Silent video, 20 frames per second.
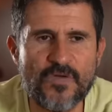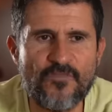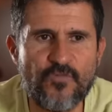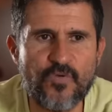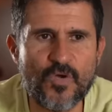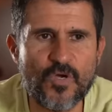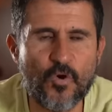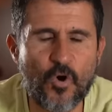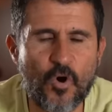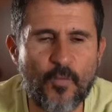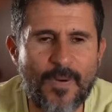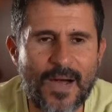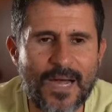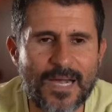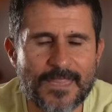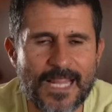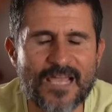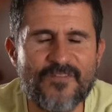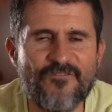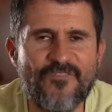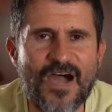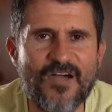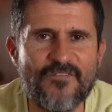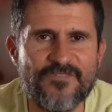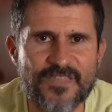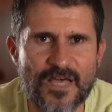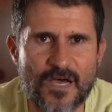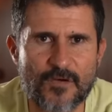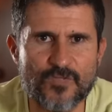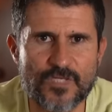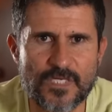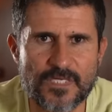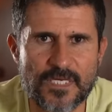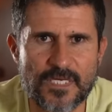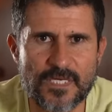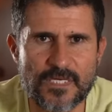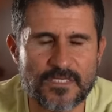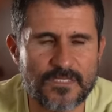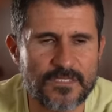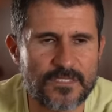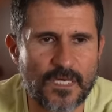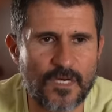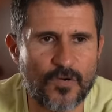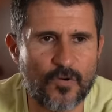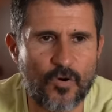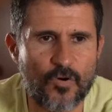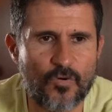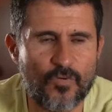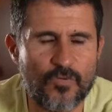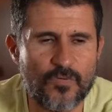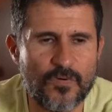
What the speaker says: if we go back like 5,000 years ago,